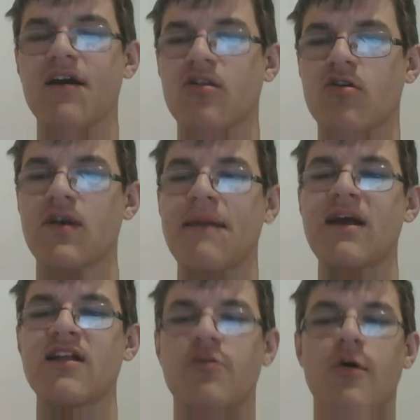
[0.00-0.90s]
so they
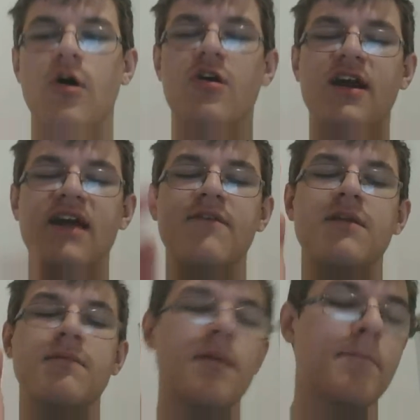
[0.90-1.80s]
made the spoiler
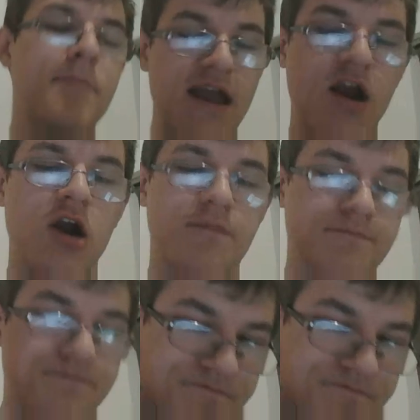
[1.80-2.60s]
even bigger,